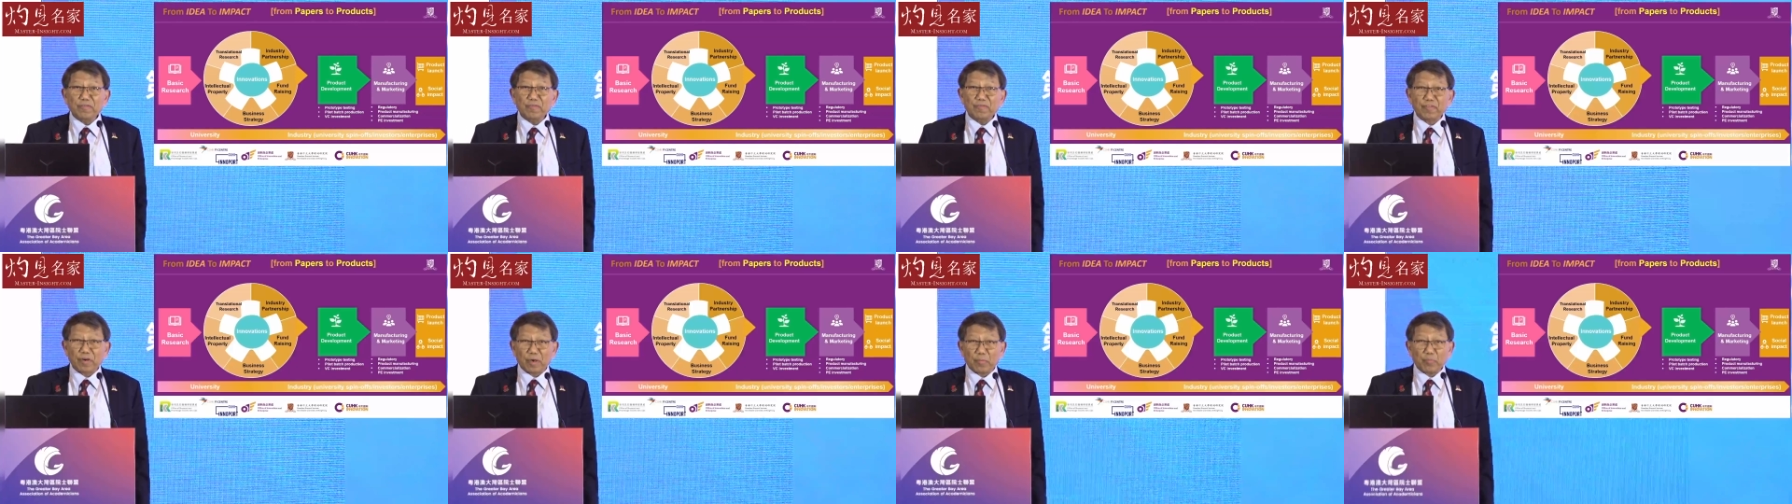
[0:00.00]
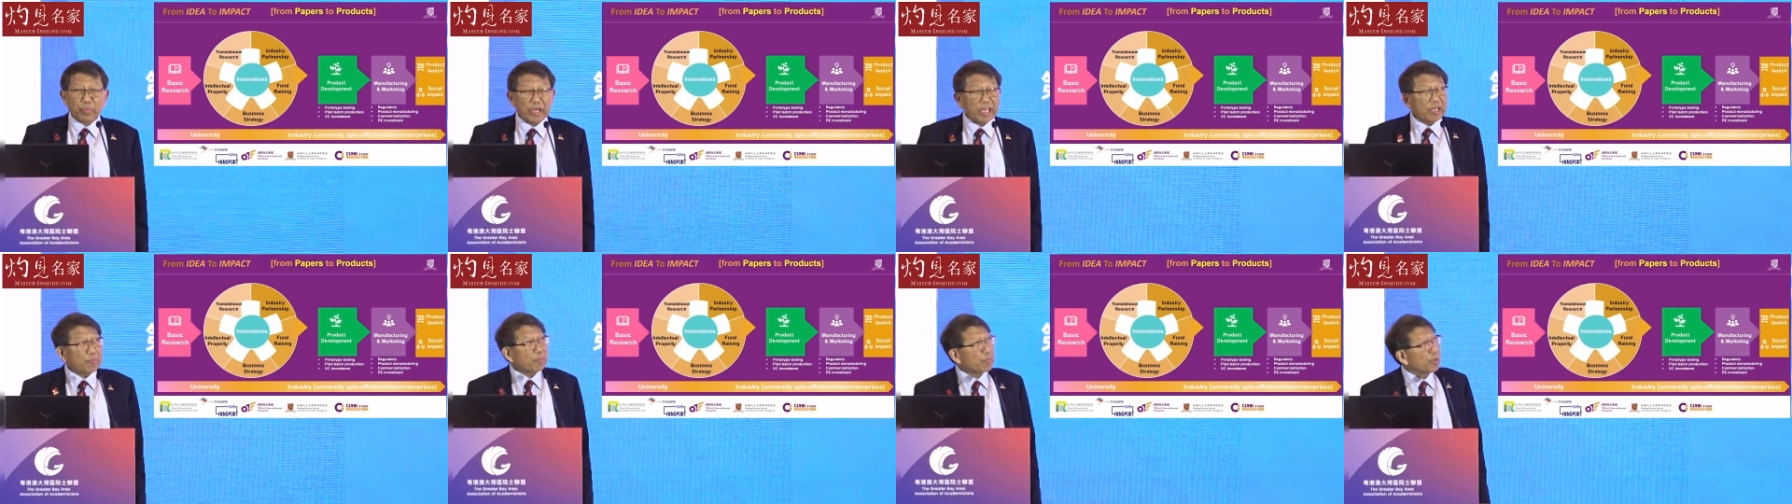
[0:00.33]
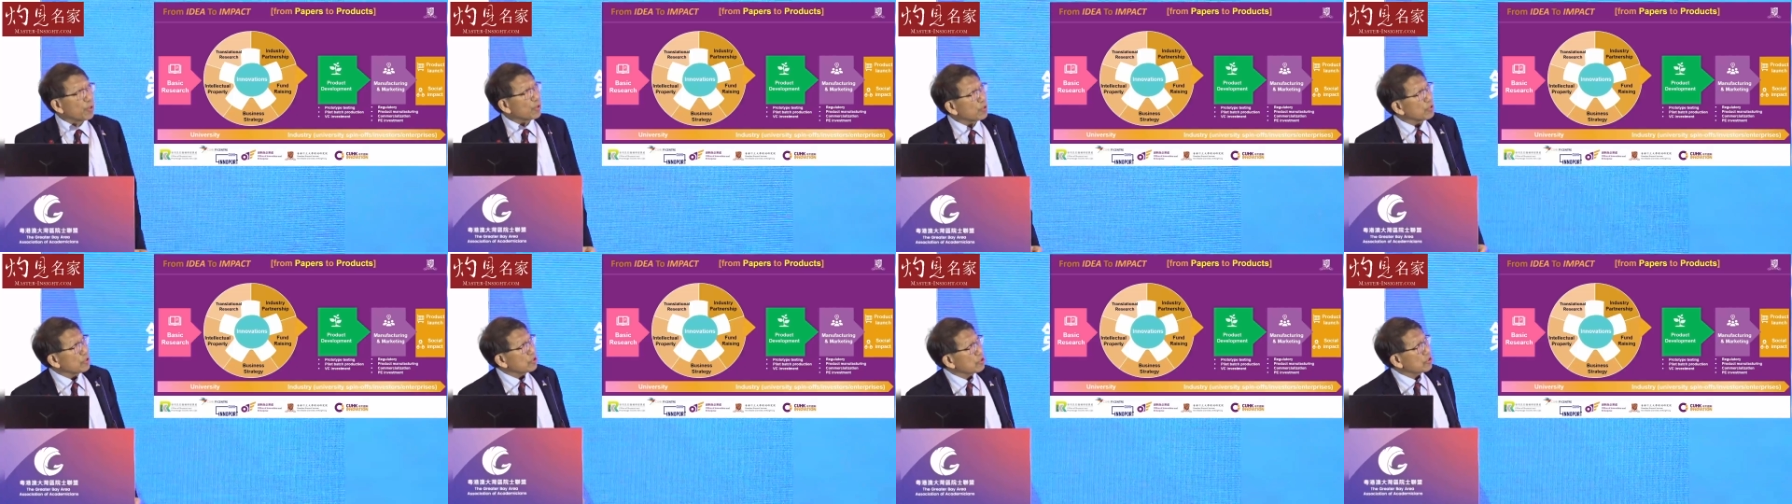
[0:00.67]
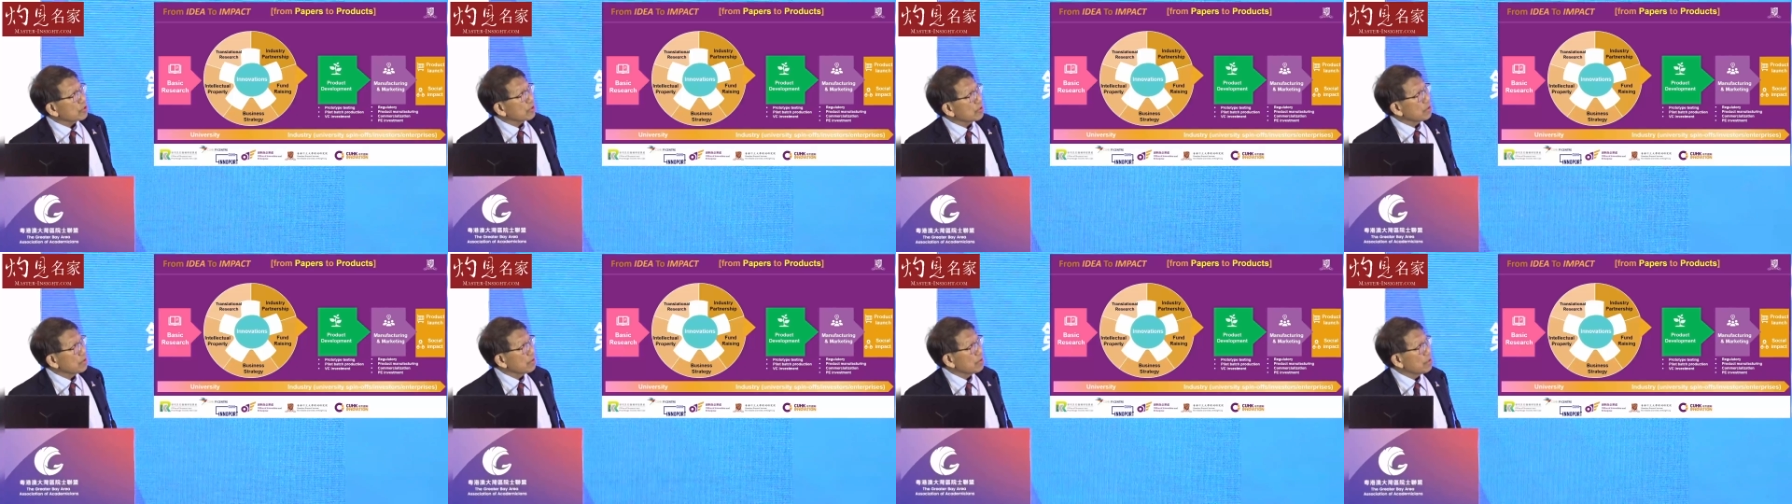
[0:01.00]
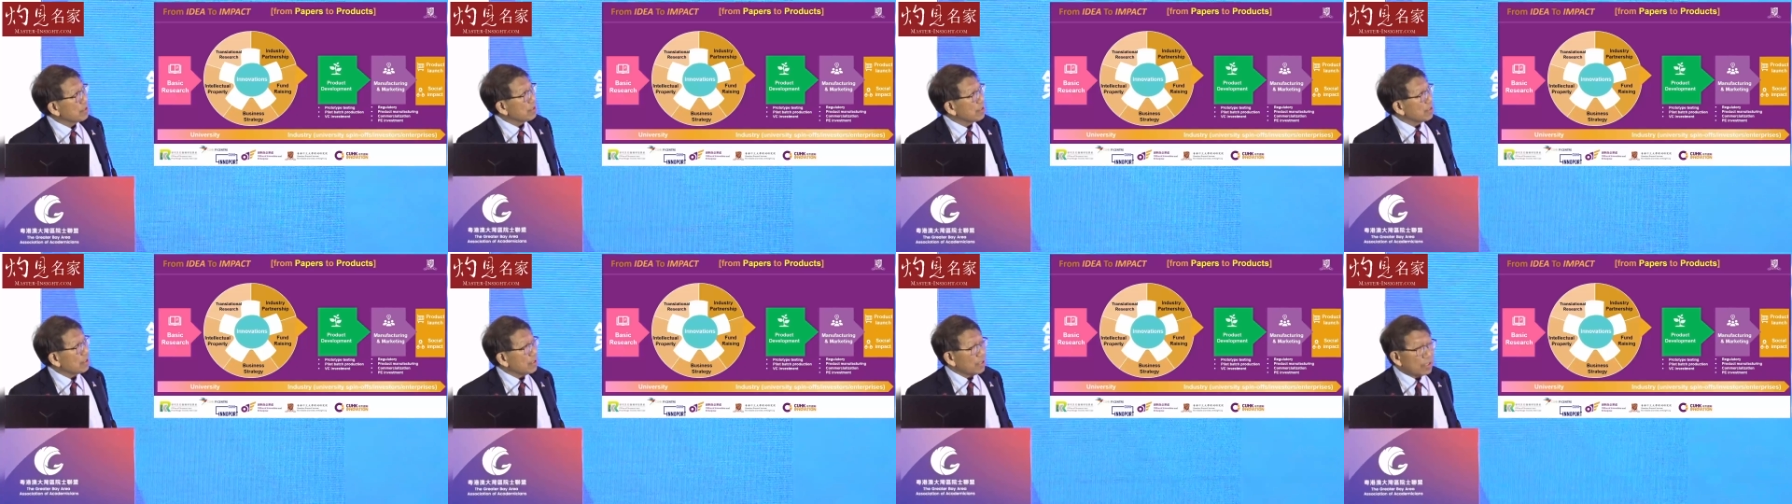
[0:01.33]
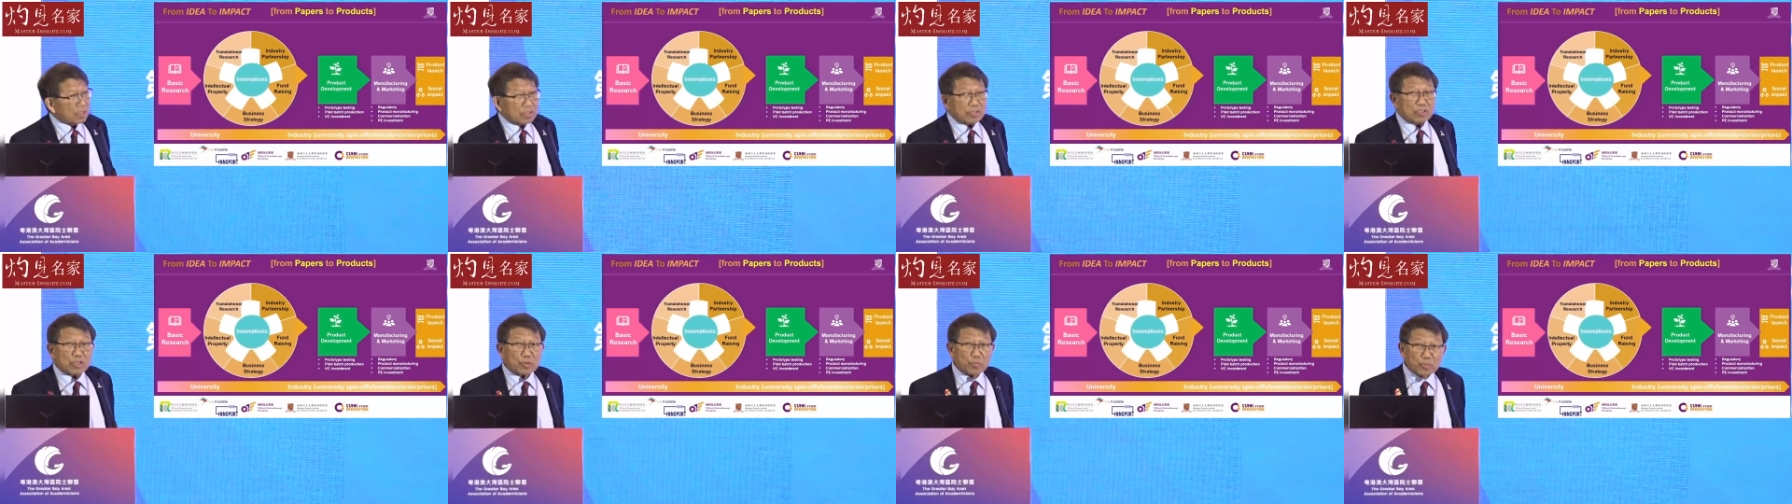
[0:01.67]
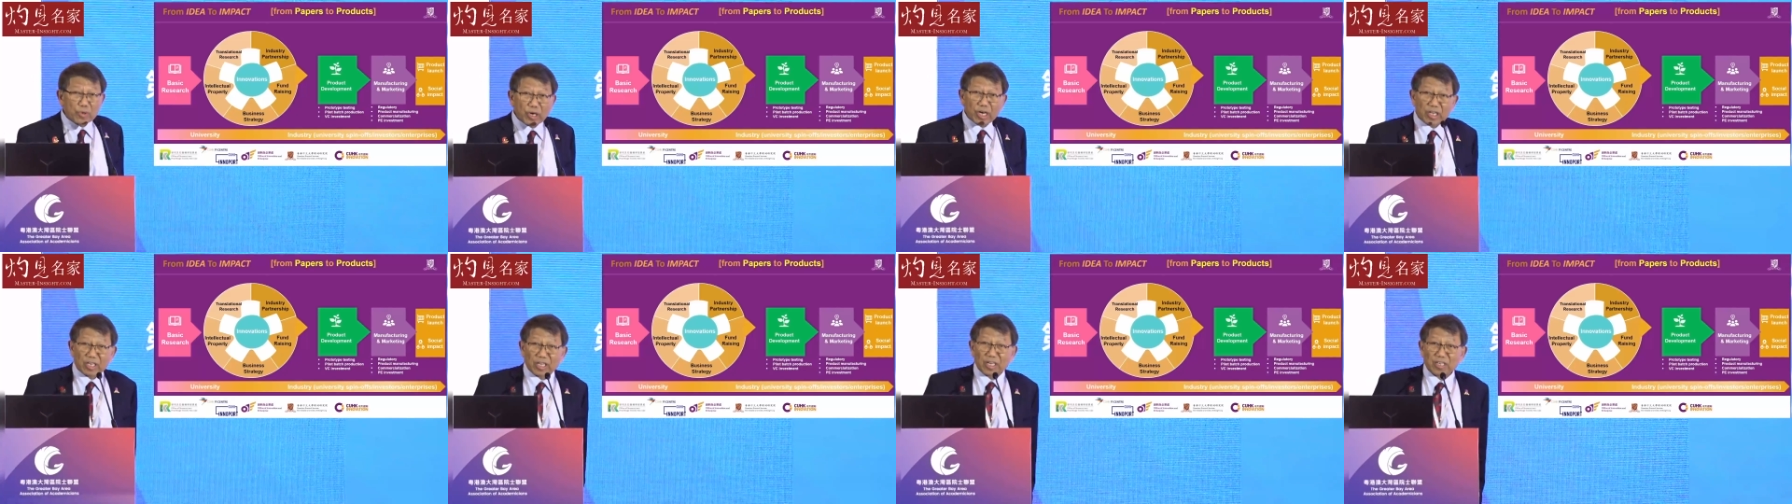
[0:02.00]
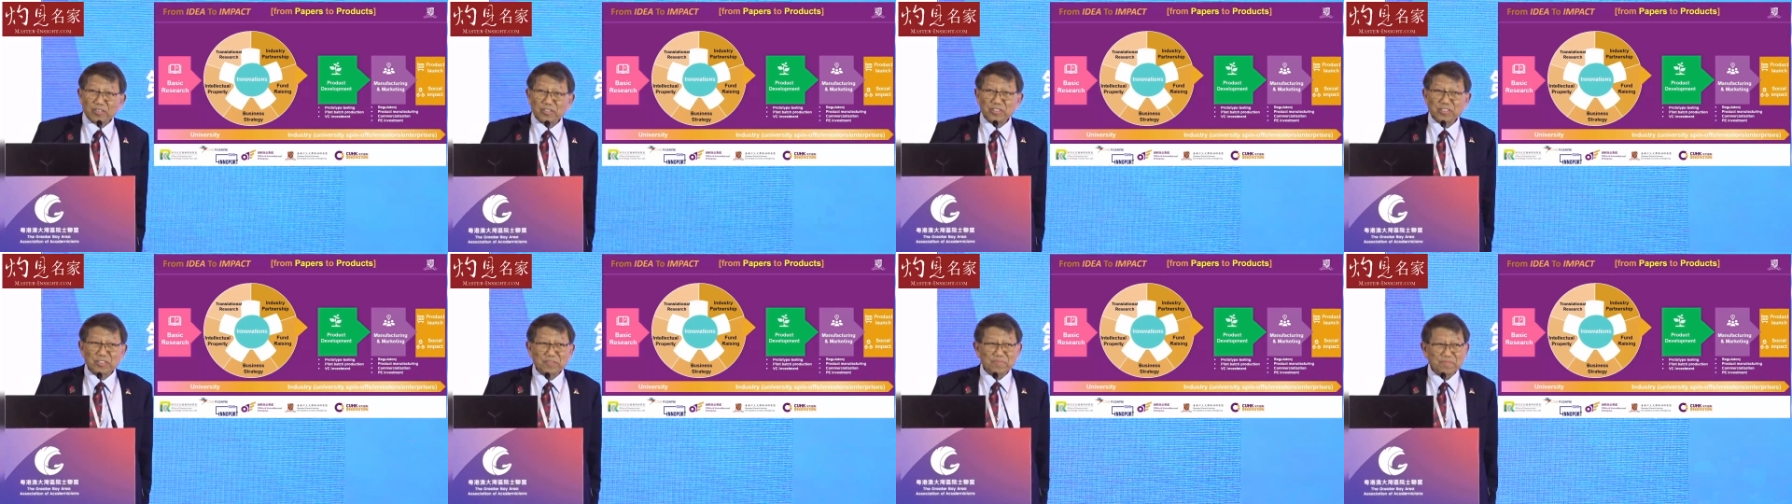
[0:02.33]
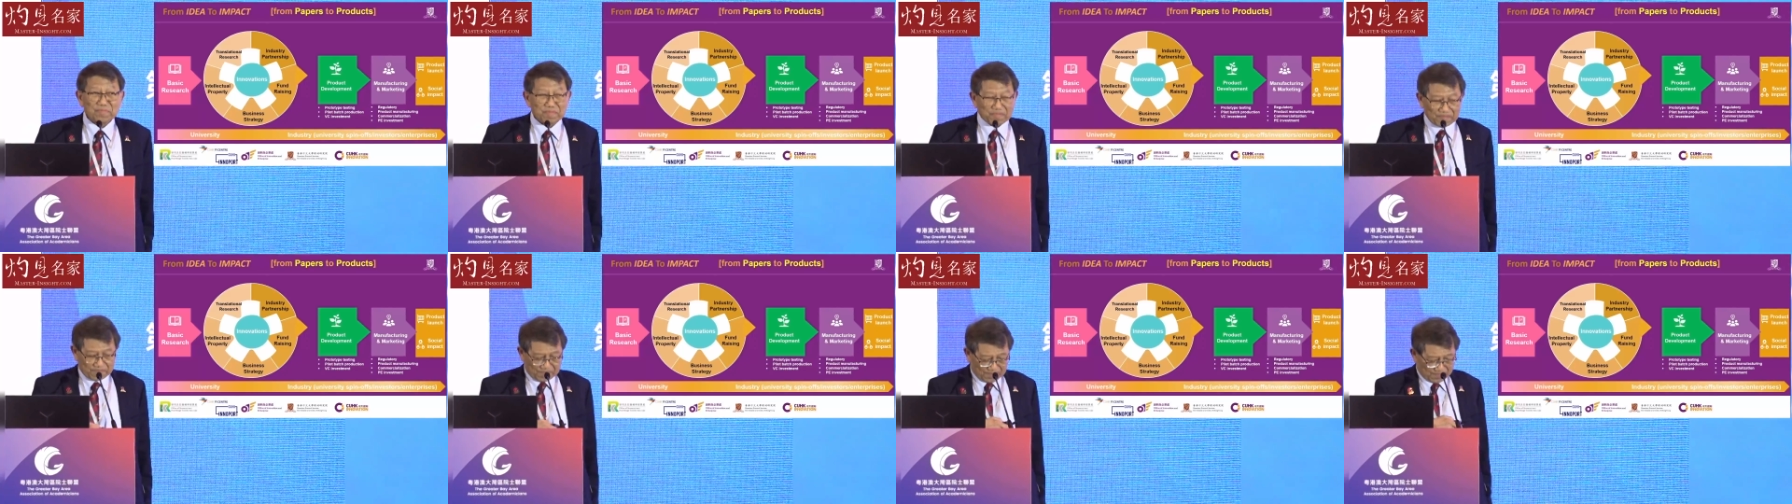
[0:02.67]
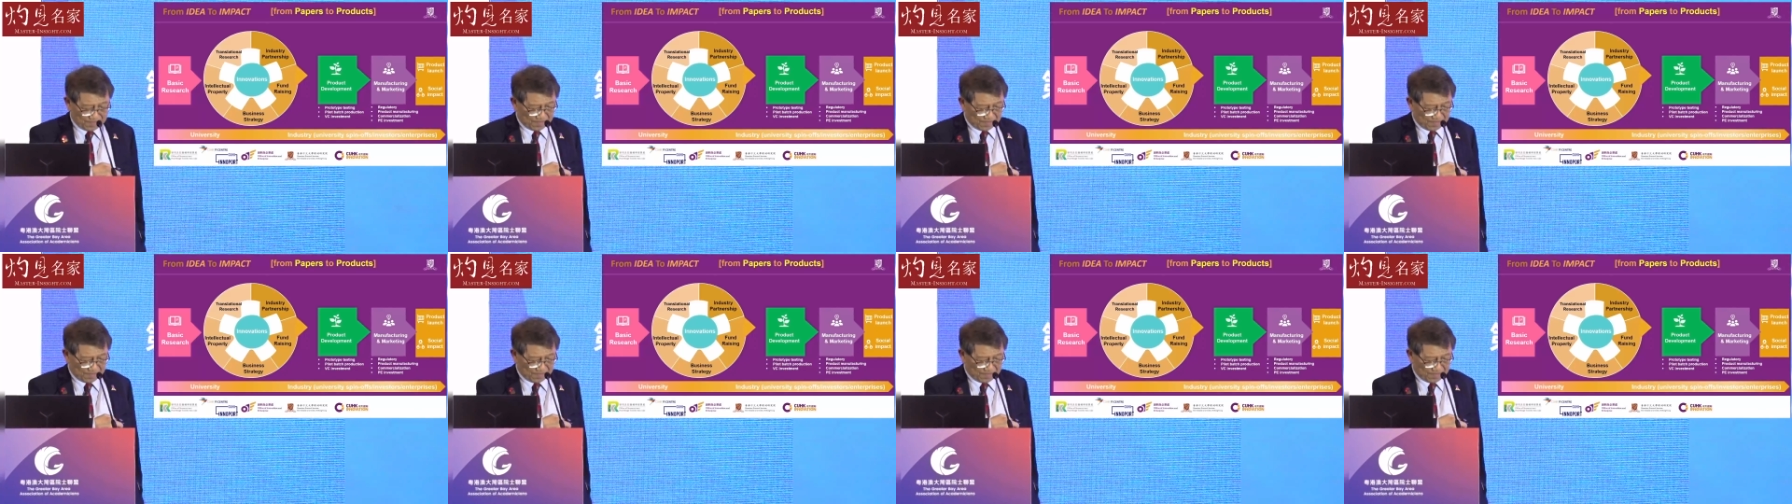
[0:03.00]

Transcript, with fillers: from papers to products.